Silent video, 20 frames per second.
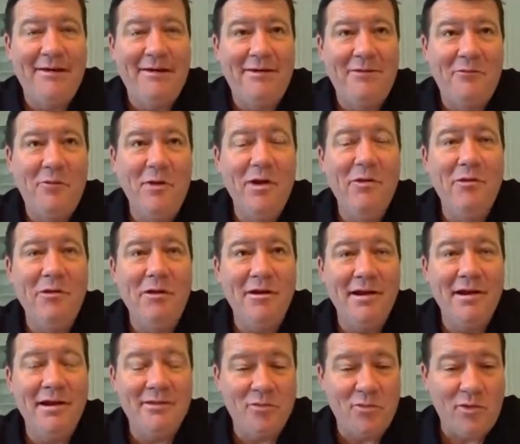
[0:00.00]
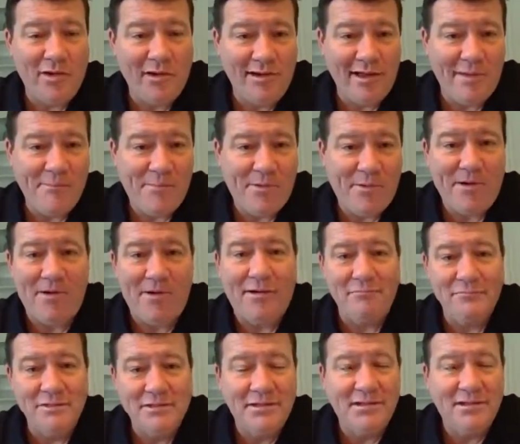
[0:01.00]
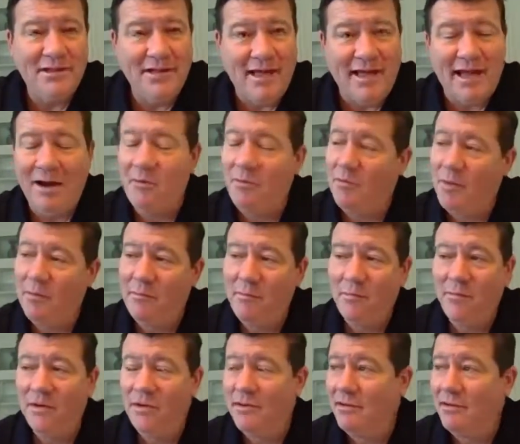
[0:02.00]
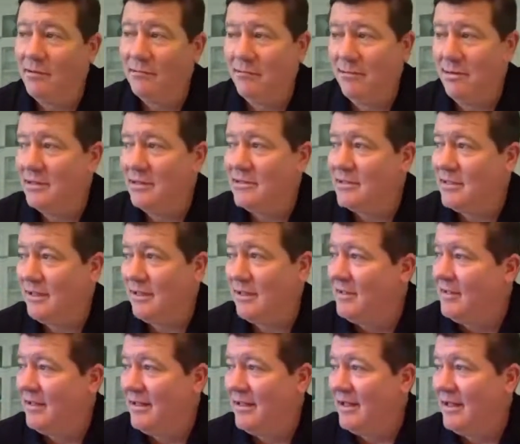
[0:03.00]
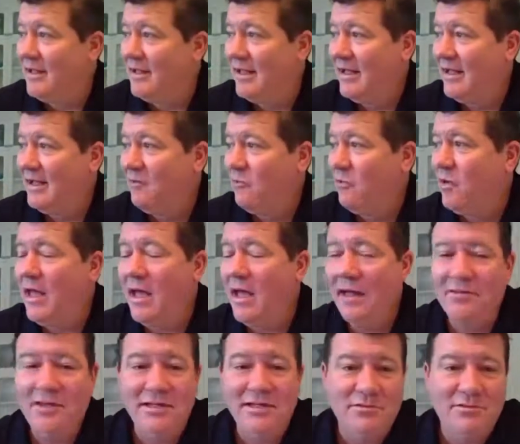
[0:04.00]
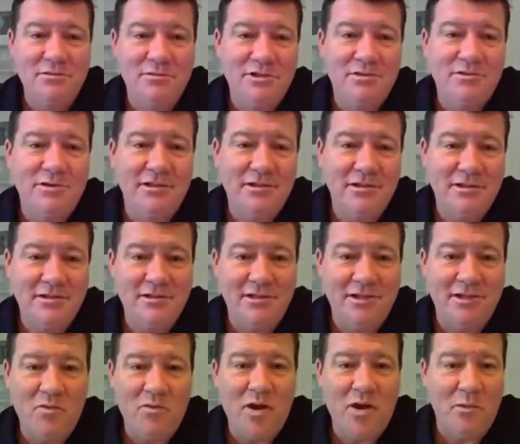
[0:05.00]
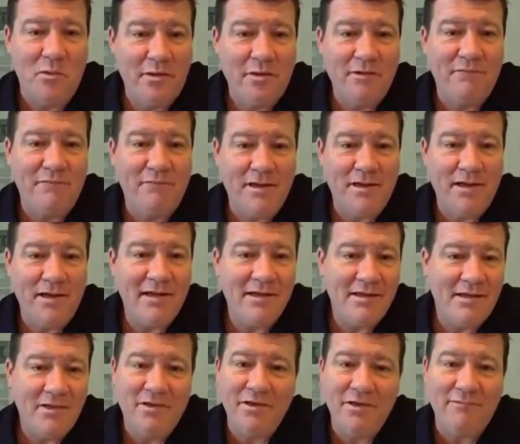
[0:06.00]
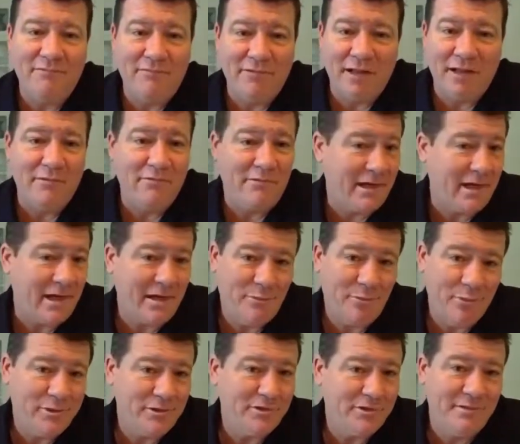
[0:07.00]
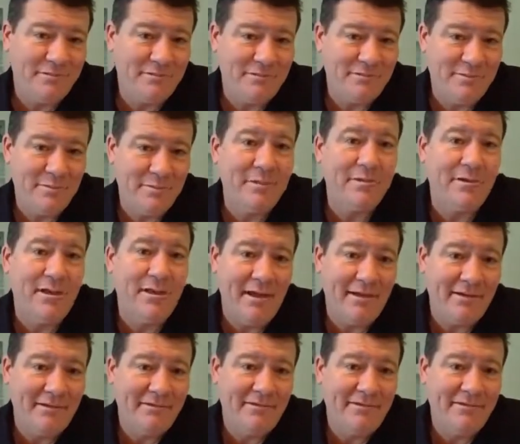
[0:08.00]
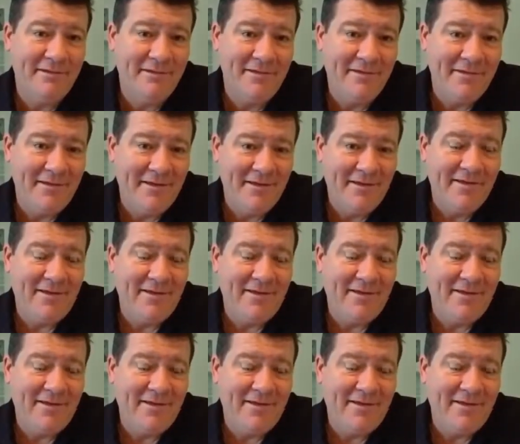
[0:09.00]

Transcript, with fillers: We were at 29 Palms. I don't remember what year it was. We had these restrictions on where we could fly. You couldn't fly over Camp Wilson. You remember that? Yeah.